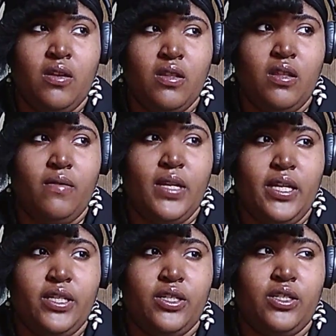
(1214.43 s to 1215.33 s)
the
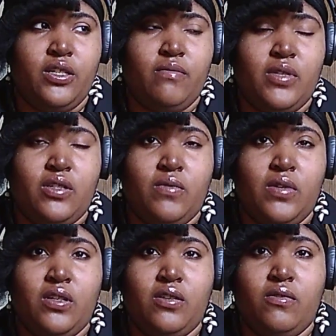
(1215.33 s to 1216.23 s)
relationship between
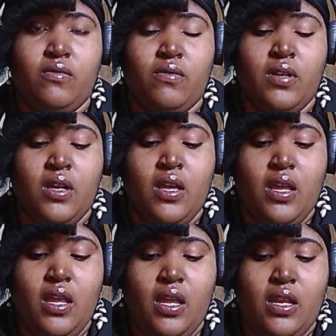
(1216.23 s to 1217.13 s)
you
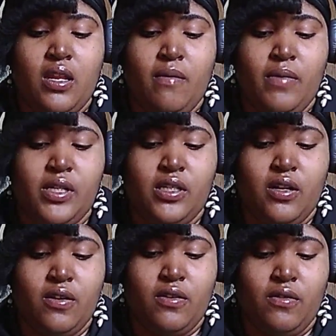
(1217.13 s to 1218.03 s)
and
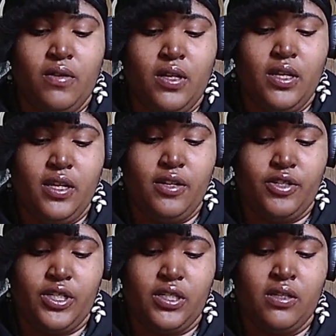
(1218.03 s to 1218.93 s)
paternal
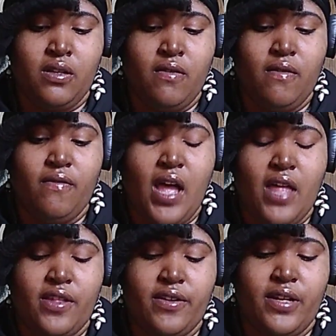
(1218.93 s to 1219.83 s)
energies,
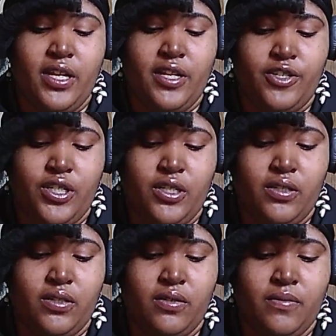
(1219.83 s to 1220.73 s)
father energies.